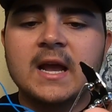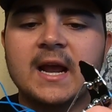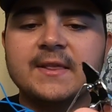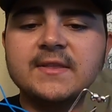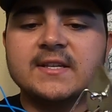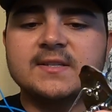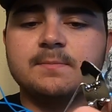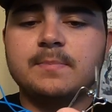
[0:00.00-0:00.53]
and
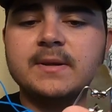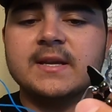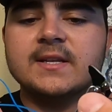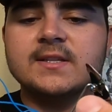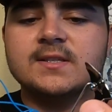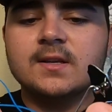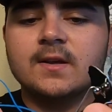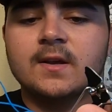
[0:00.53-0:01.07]
these
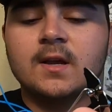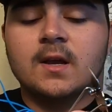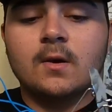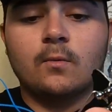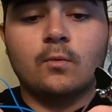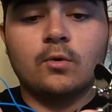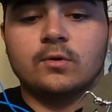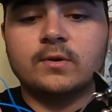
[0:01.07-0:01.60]
beads
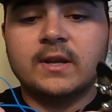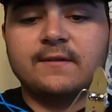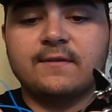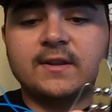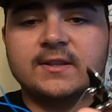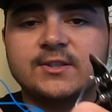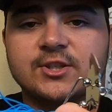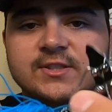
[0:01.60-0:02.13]
will give
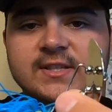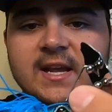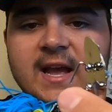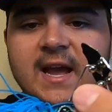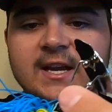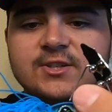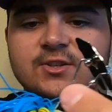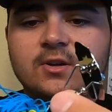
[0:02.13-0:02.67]
it just that
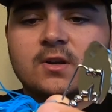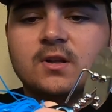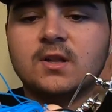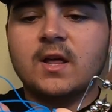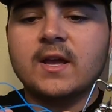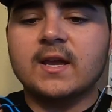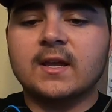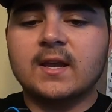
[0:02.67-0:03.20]
extra
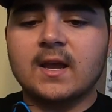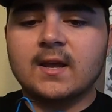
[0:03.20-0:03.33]
clank.